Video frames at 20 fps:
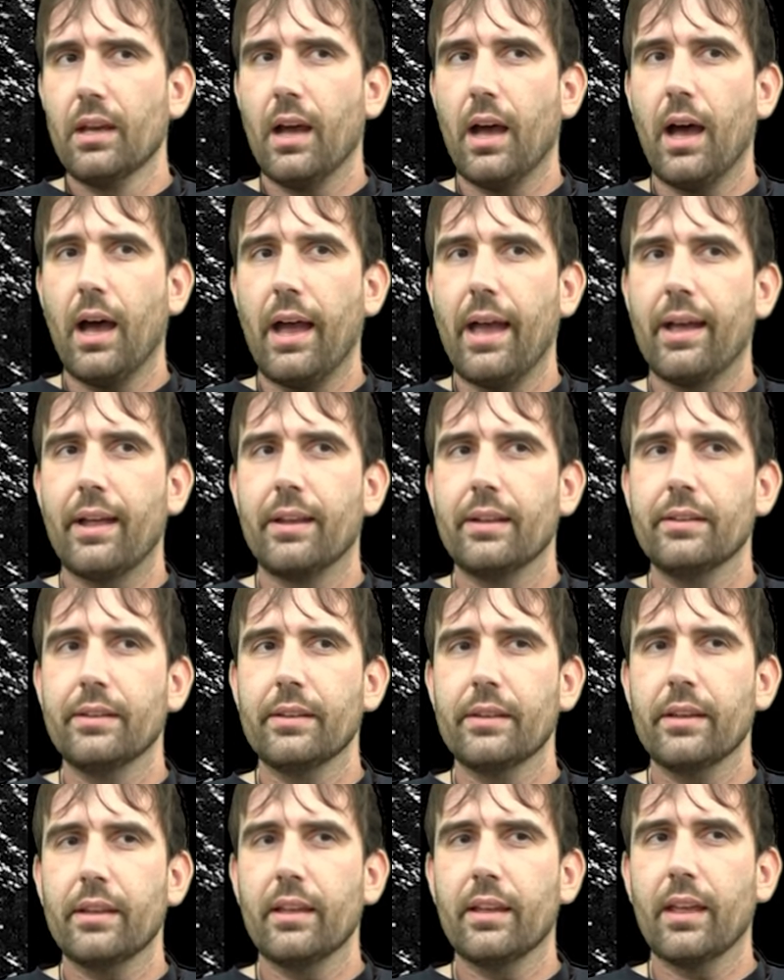uh,
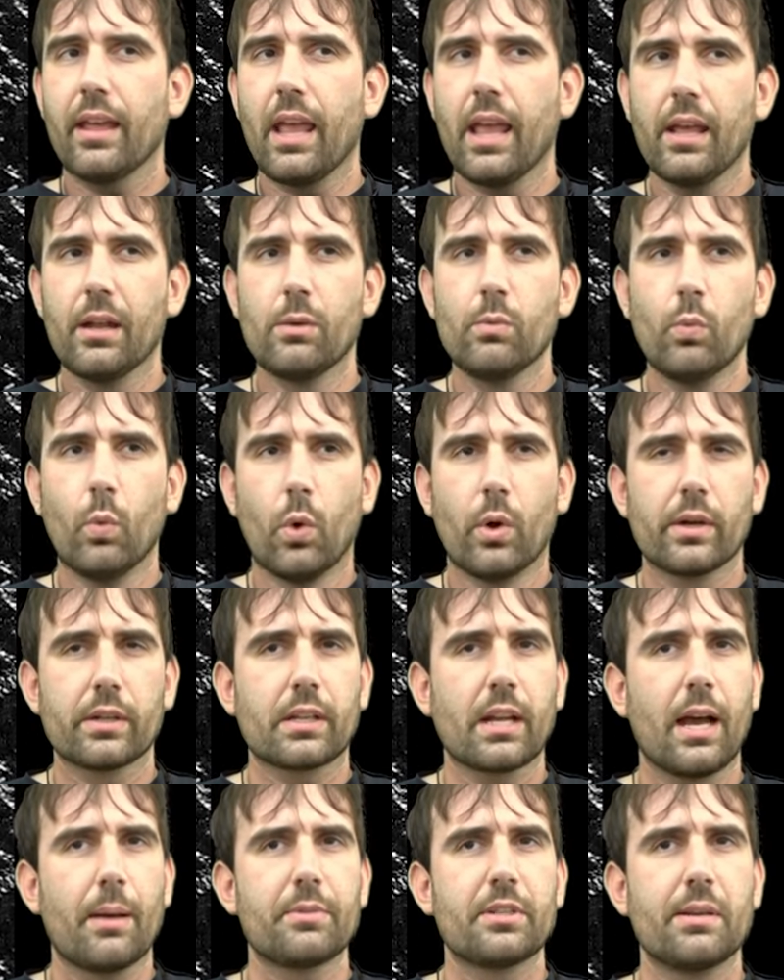and in
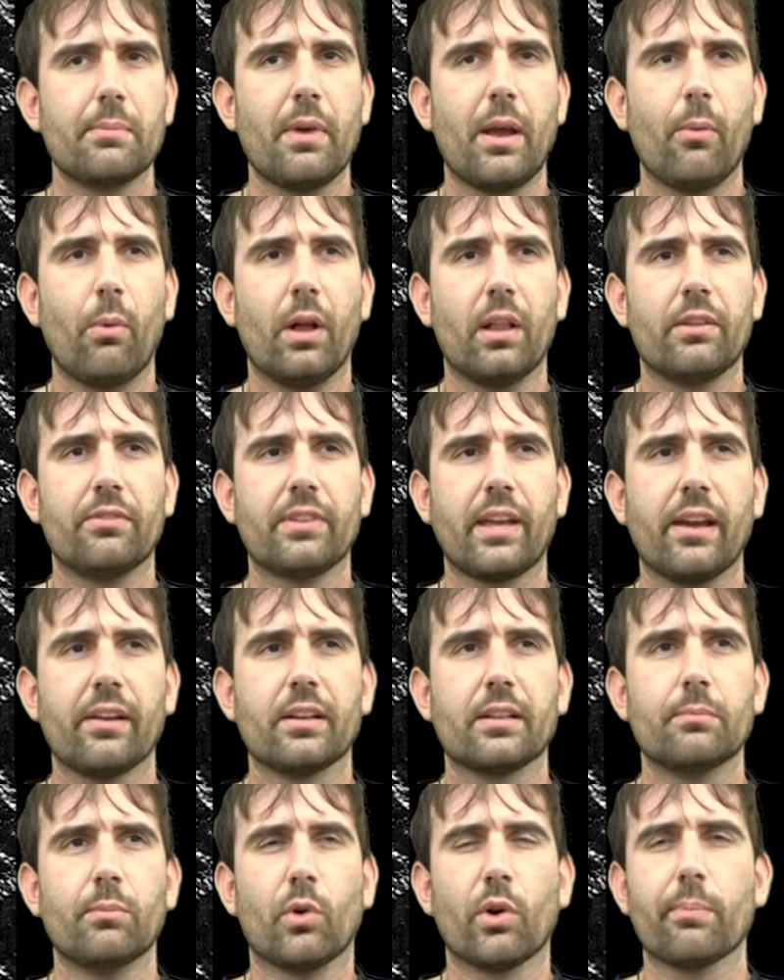wartime, she may well have
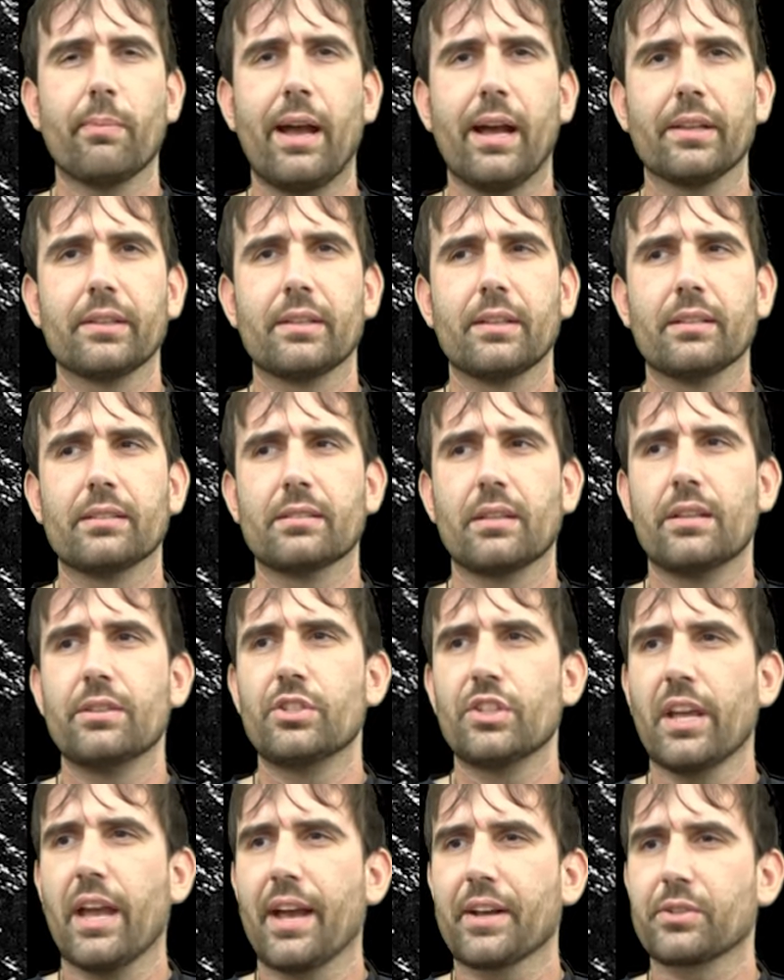carried more mountings than
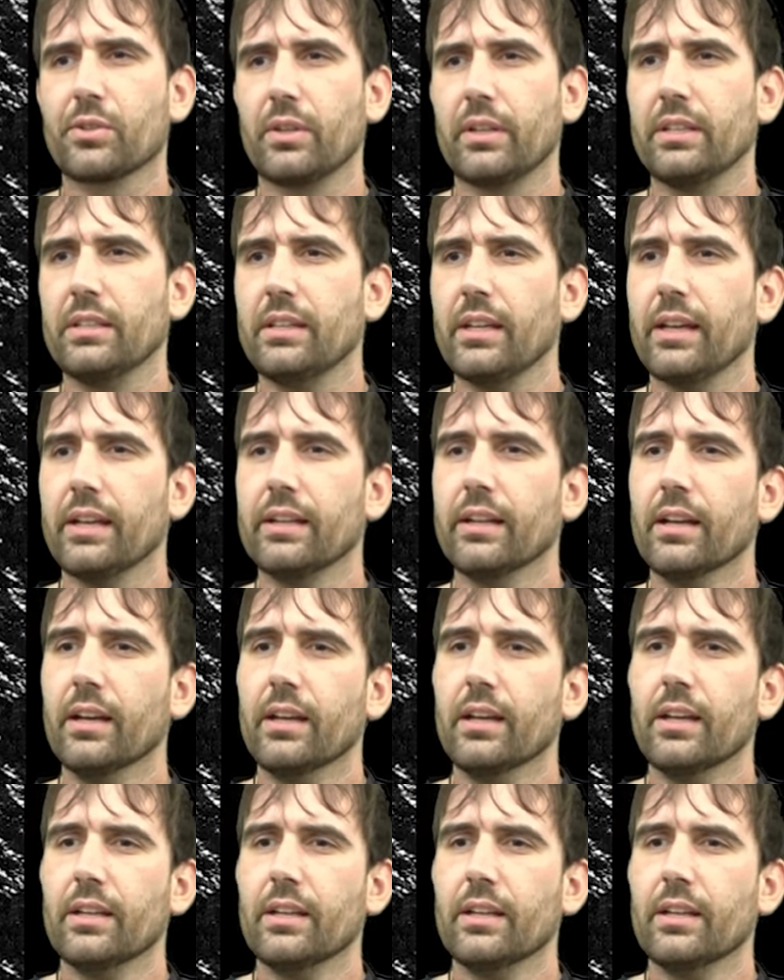she actually did.